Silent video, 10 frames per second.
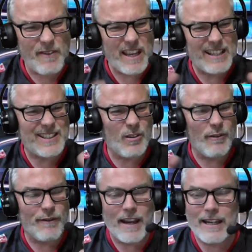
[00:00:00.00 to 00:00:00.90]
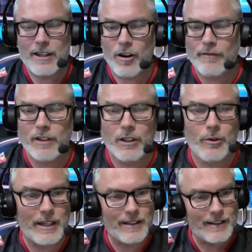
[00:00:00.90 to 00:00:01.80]
of it is still fairly
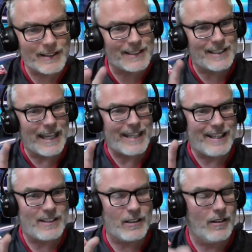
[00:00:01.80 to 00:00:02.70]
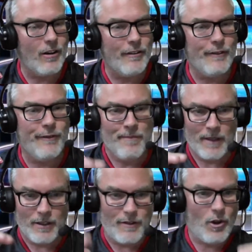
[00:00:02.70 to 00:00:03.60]
convoluted, and as I say, there's a lot of,
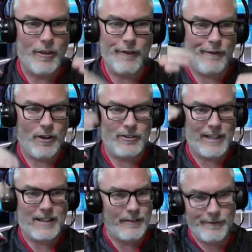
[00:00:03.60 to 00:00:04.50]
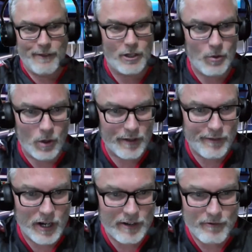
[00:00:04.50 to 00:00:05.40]
you've got the first, second and third
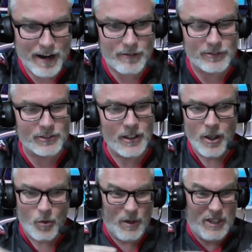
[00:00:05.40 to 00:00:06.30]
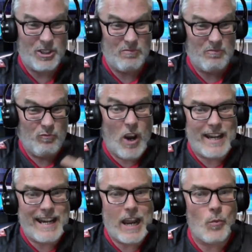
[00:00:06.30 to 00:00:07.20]
qualifying rounds, which
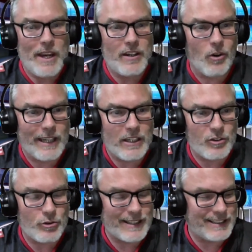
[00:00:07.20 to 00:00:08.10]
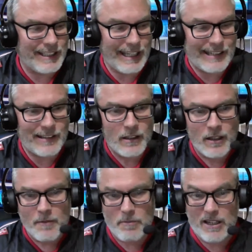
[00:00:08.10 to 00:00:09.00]
right now we're not interested in
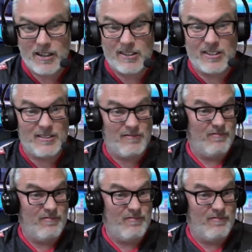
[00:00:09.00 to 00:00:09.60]
because